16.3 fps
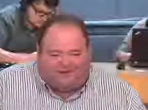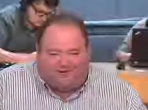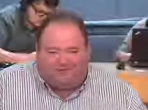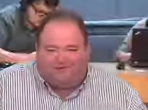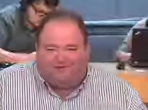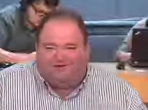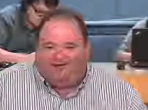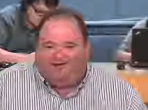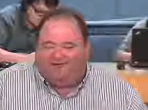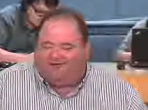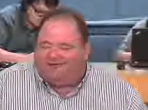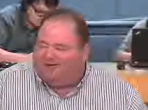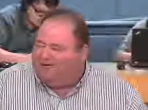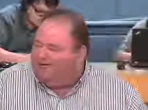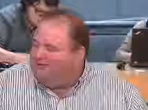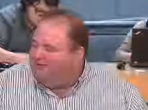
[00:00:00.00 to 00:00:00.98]

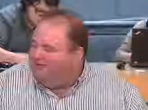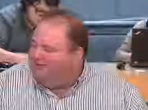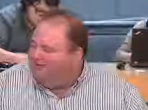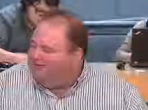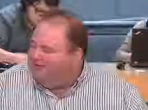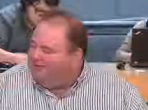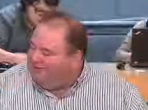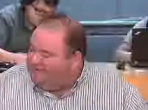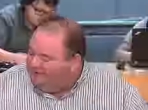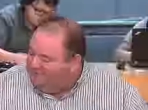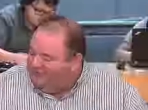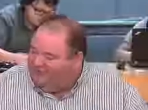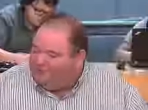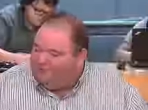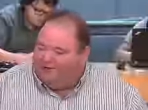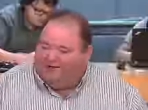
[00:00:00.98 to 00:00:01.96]
southeast, we
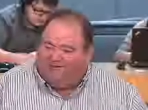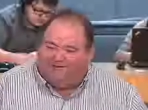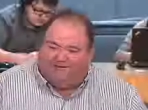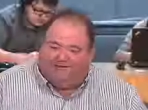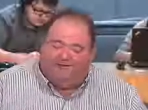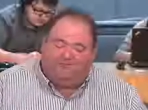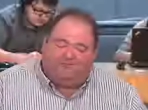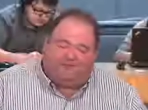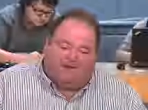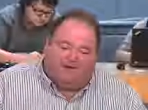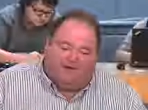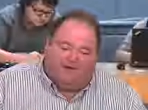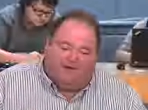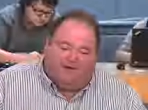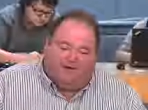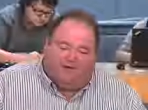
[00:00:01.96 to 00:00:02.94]
accept the garbage
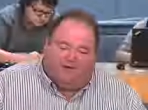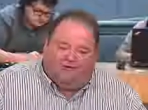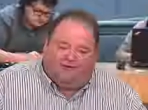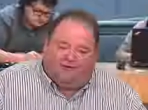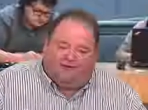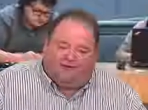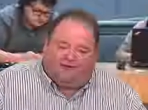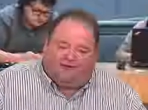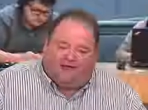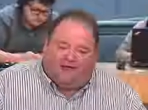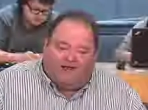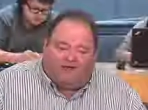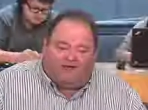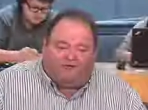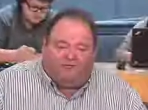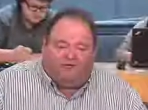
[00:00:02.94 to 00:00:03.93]
from the
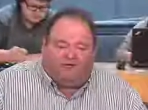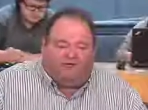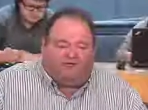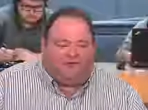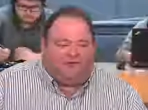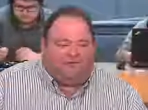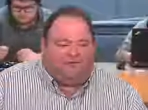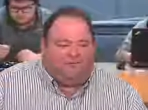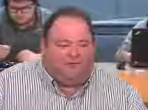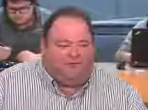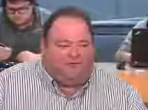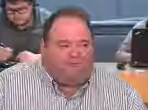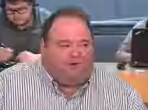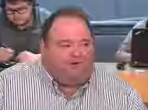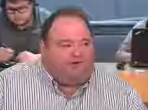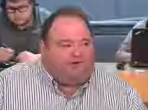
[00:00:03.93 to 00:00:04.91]
municipalities. We have
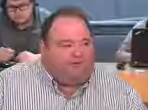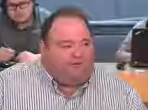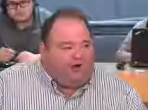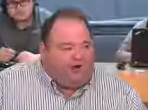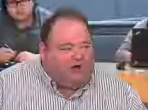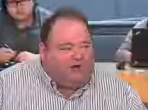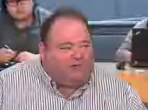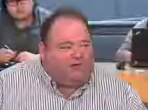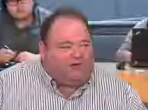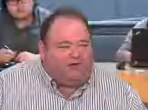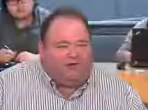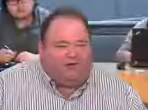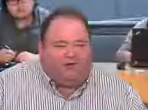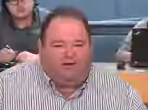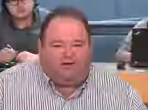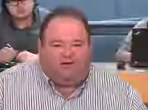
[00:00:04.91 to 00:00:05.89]
15
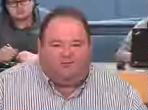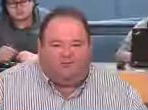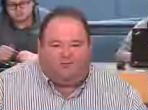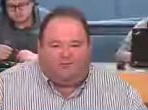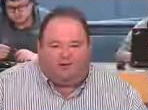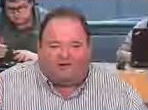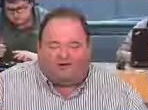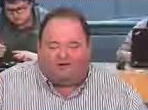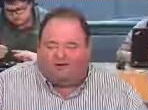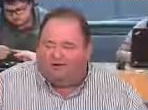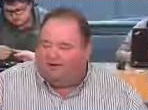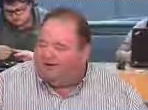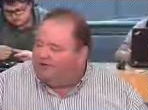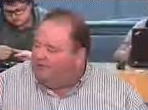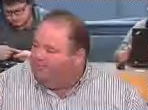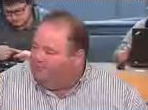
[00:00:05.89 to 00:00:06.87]
municipalities that are a
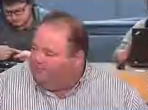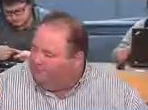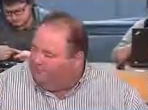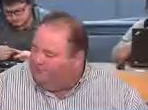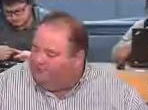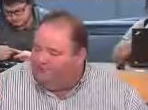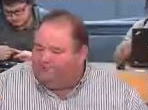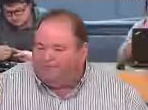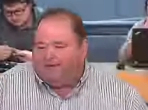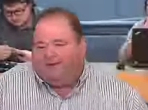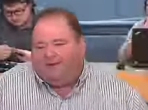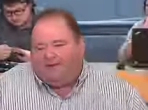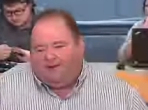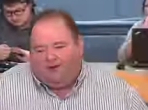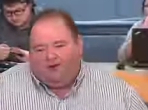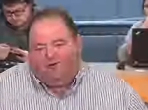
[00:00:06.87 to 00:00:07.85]
member
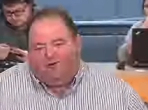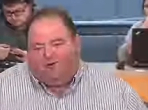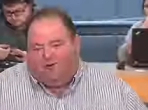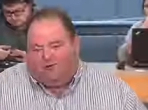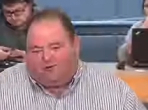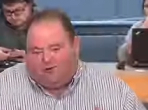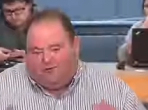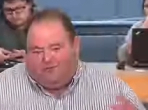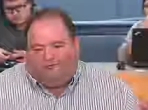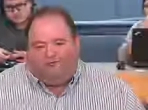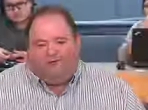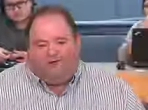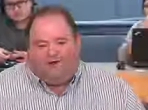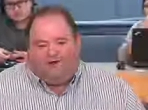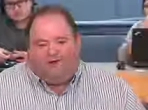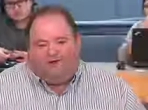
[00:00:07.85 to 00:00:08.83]
at the commission.
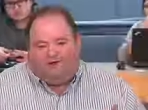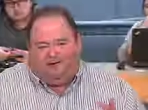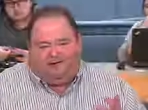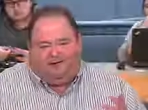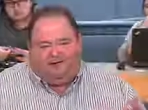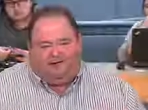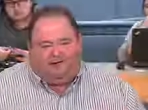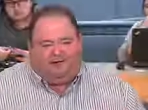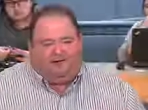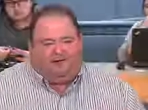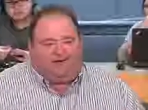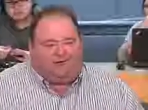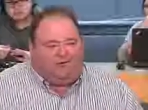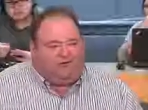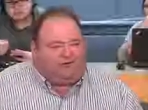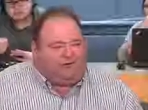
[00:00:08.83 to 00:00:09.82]
So as you
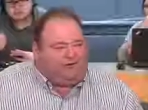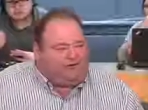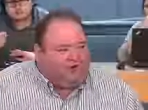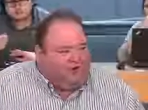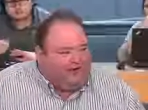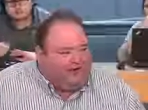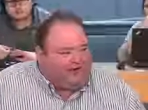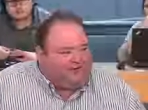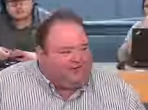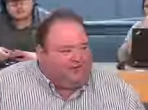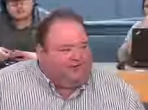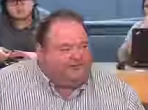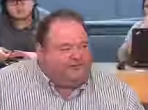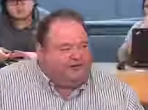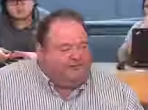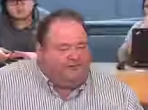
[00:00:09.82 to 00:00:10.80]
see,
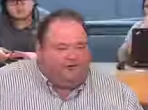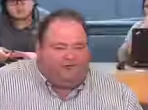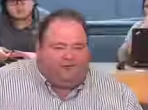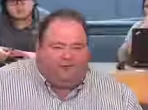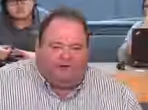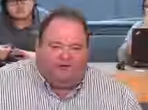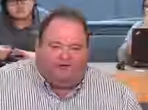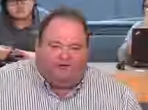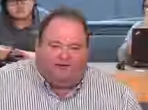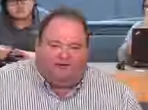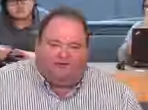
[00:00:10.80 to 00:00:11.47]
the